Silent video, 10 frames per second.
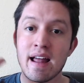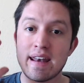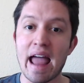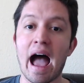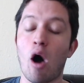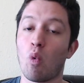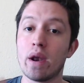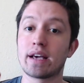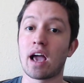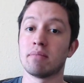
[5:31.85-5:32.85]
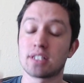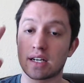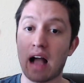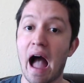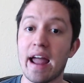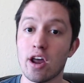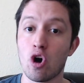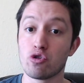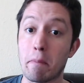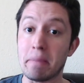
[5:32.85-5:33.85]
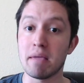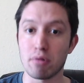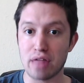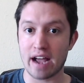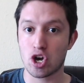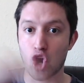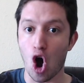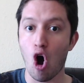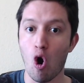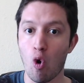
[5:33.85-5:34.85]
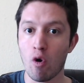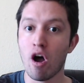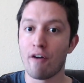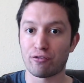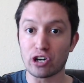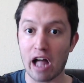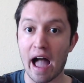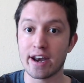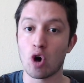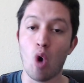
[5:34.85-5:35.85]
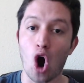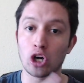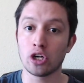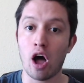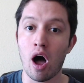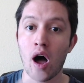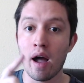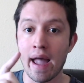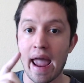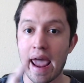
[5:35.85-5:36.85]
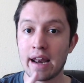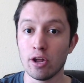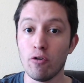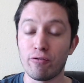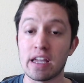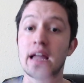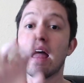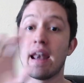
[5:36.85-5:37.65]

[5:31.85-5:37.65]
Now, when it comes to Kaido, the people that go for Kaido are Law and Luffy.